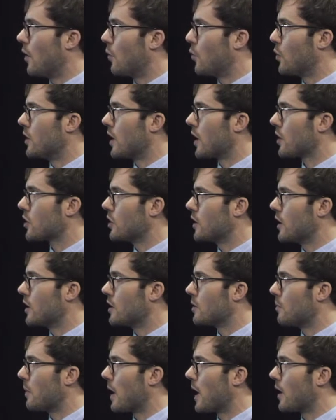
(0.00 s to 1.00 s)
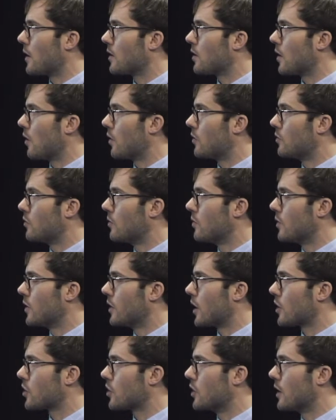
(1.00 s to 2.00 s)
reduction in demand, a
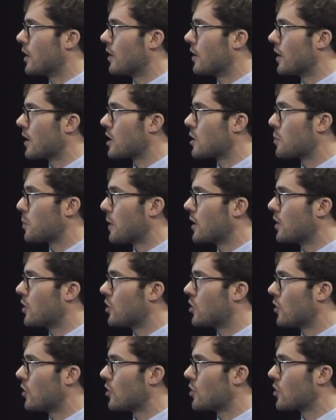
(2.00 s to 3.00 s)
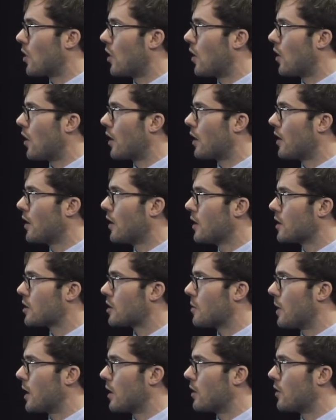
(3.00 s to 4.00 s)
reduction in expenditures on
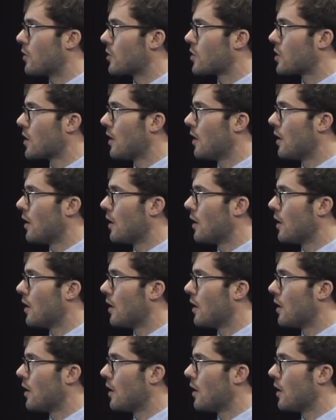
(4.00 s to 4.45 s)
tomatoes,